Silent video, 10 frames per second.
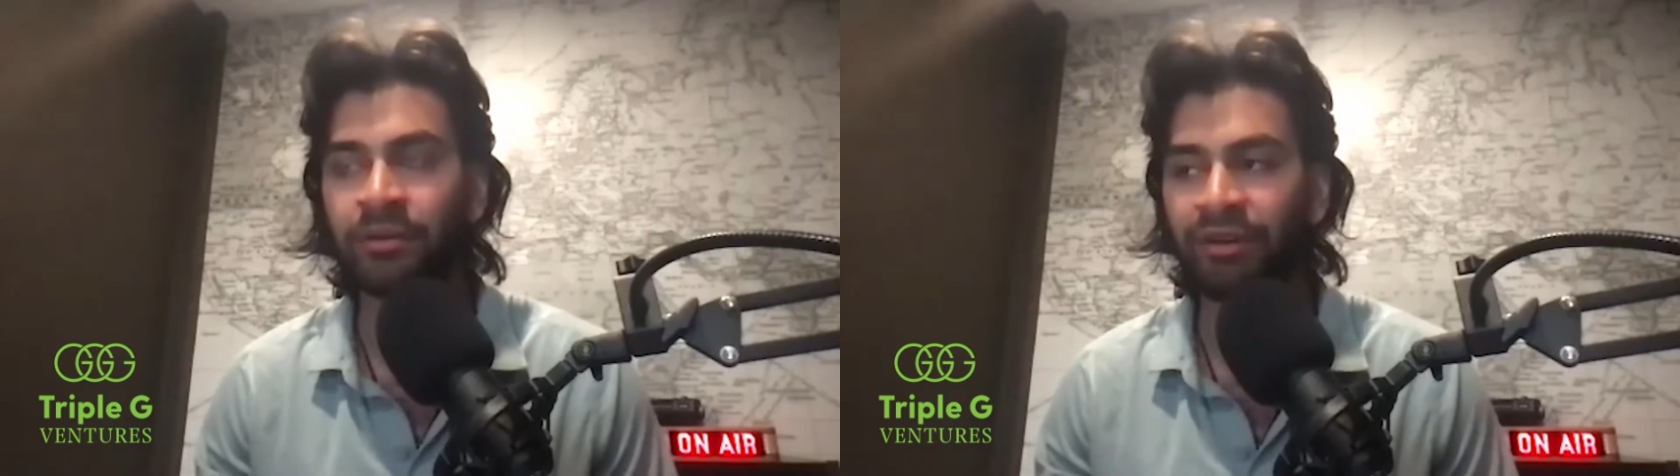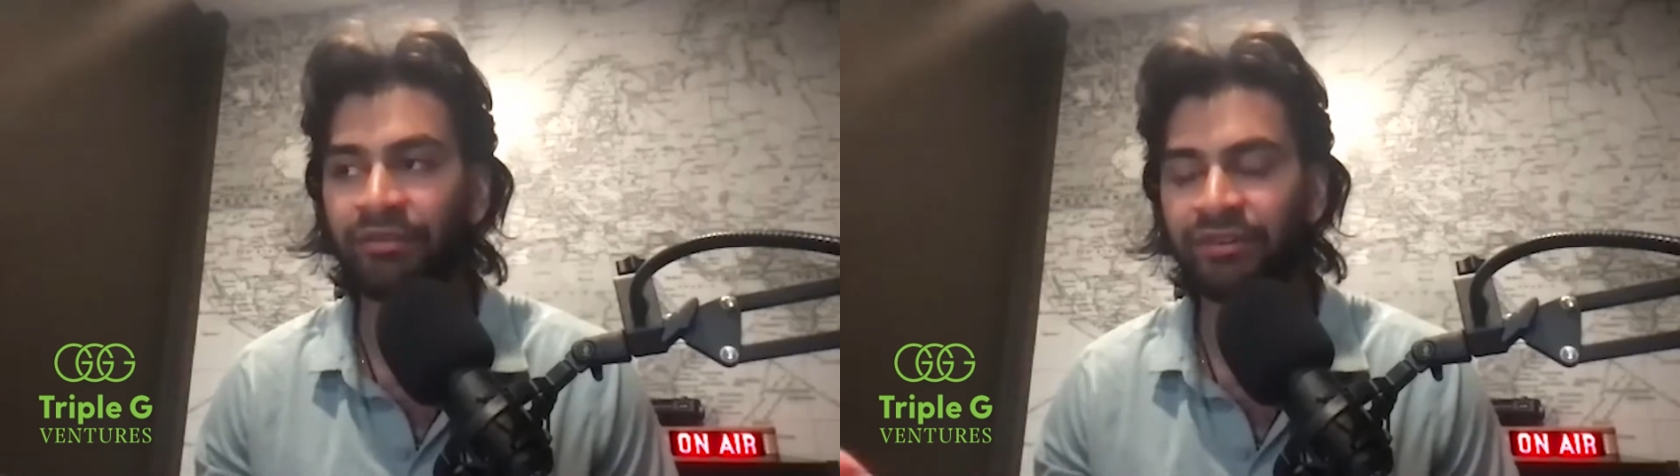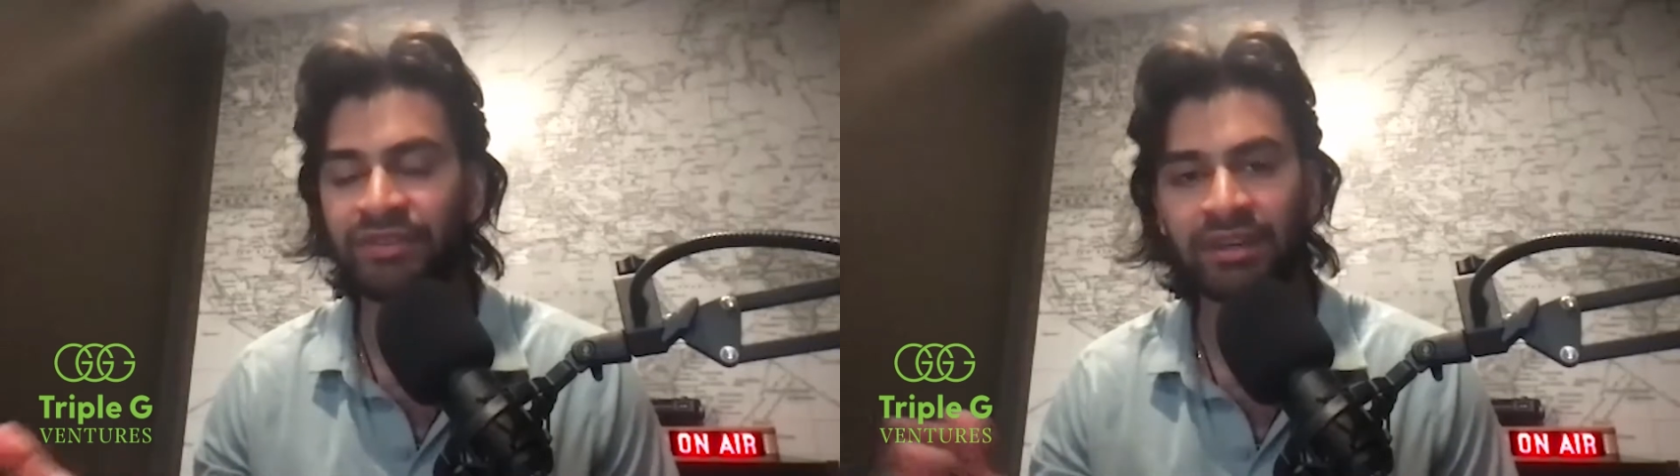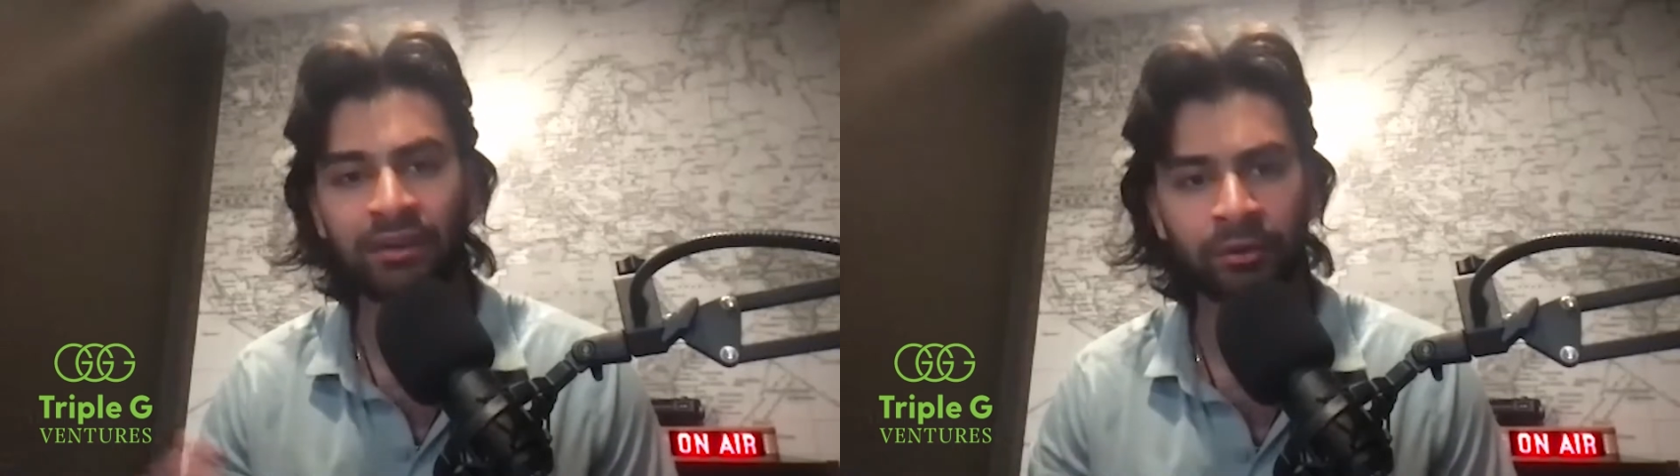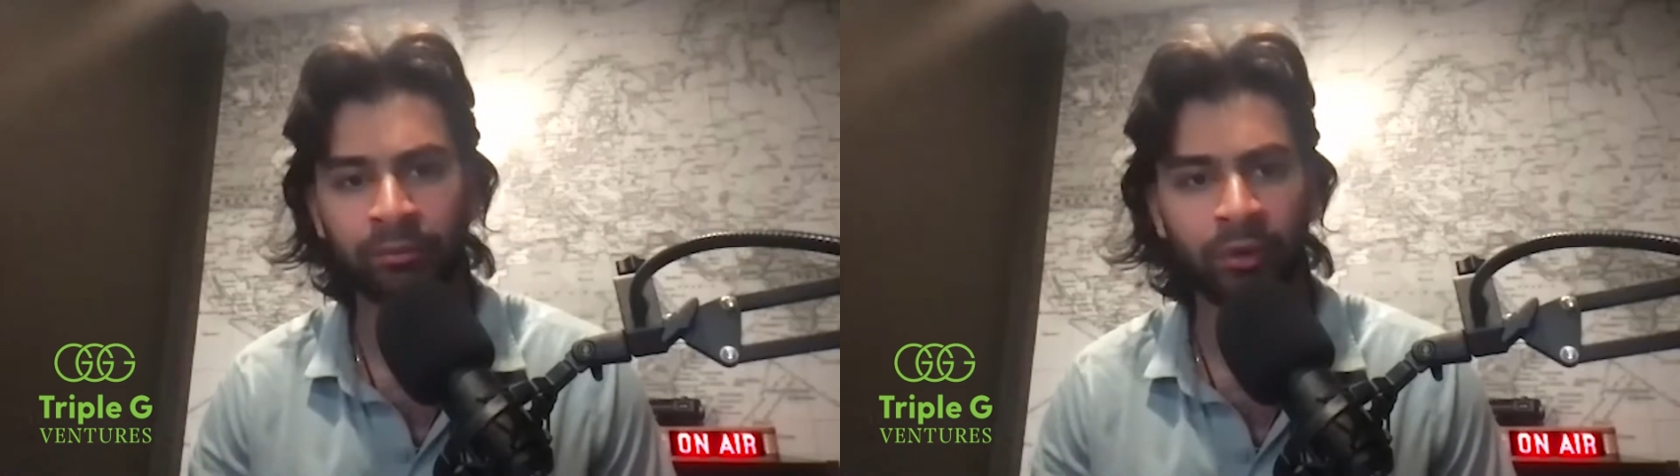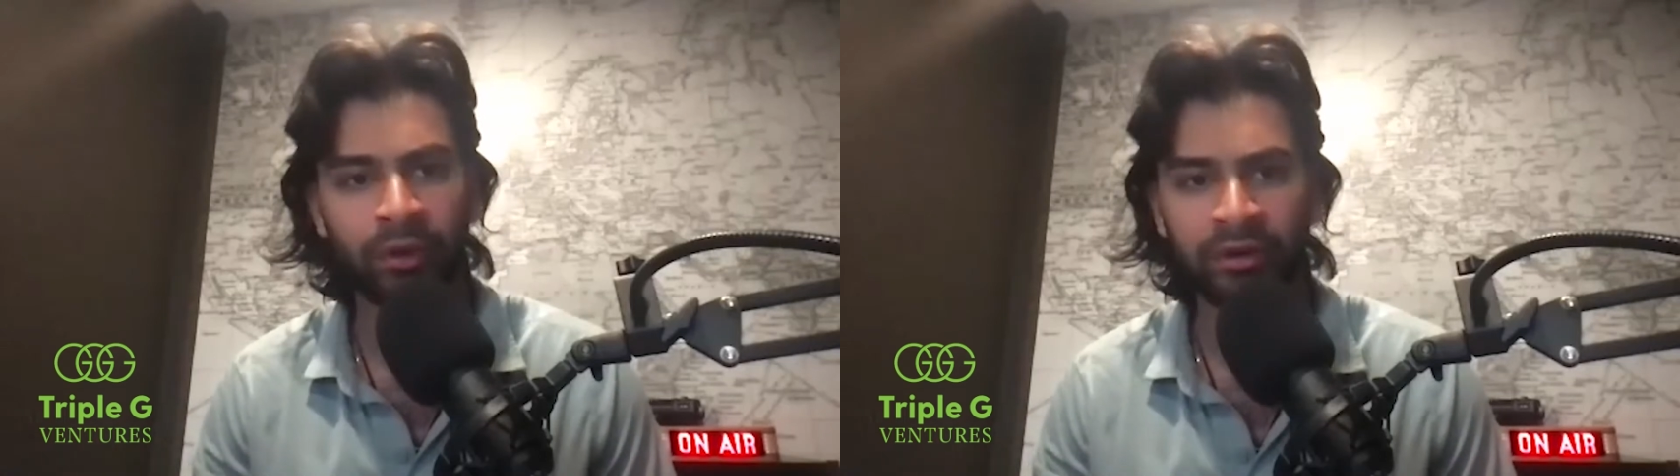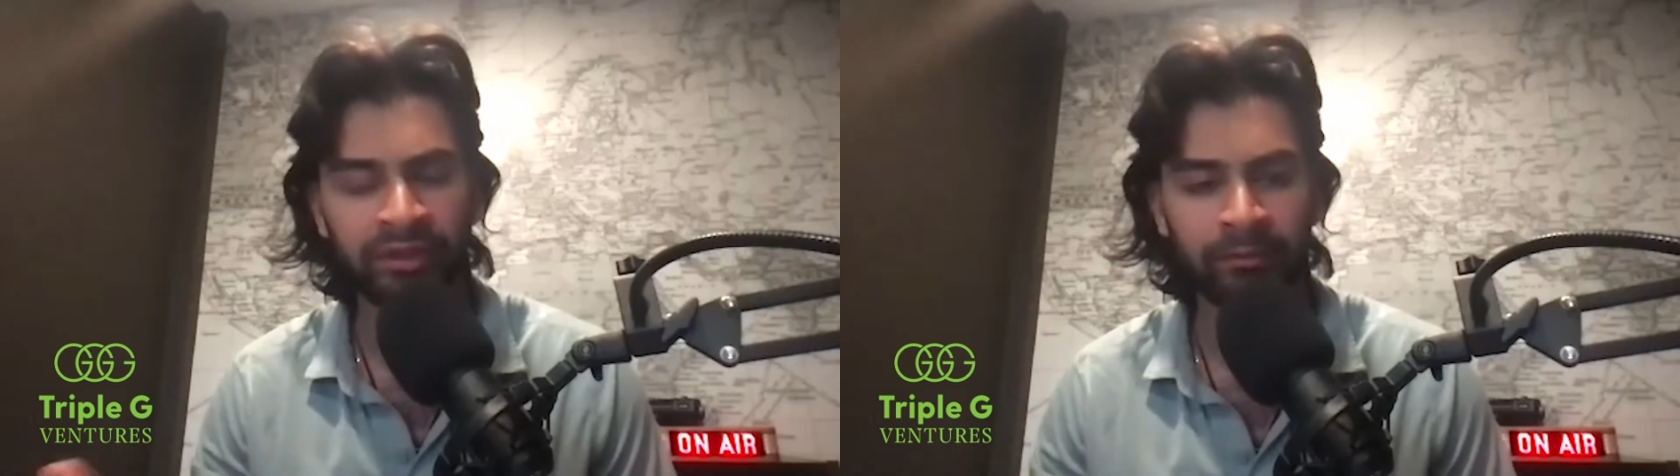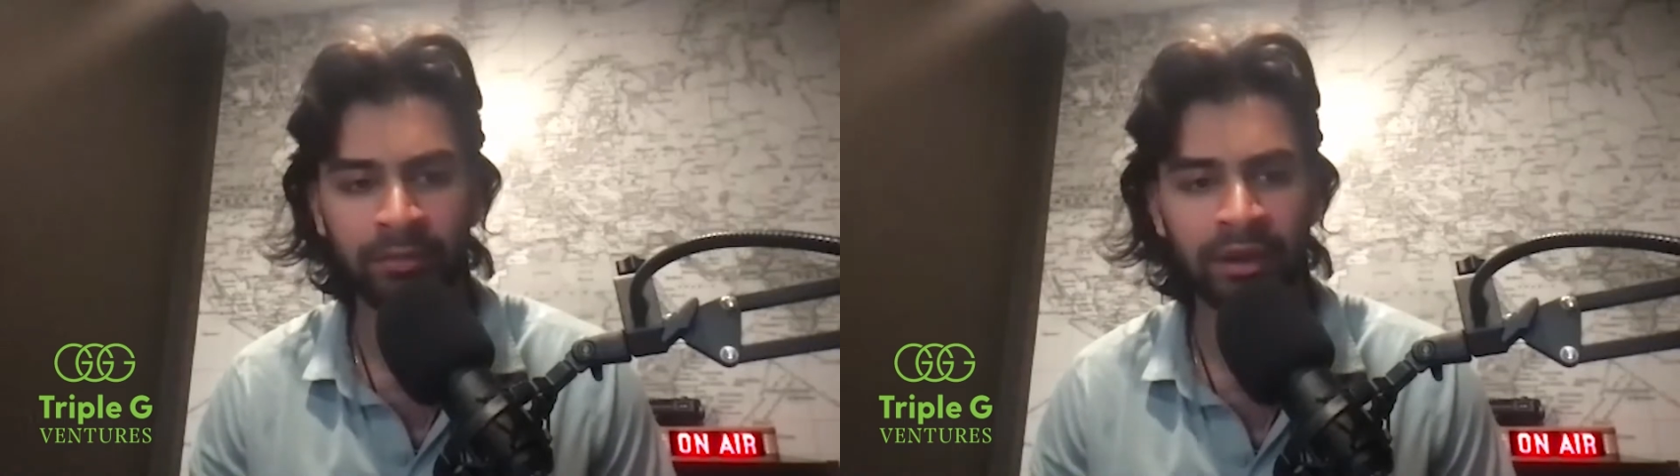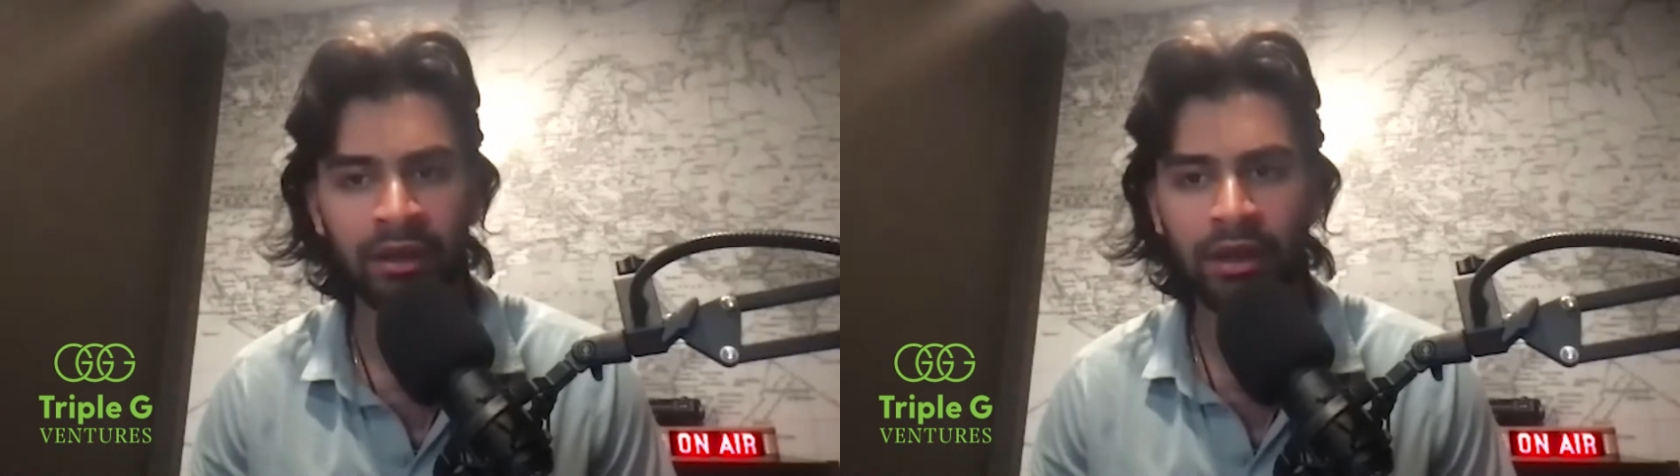about 15 or more of them, and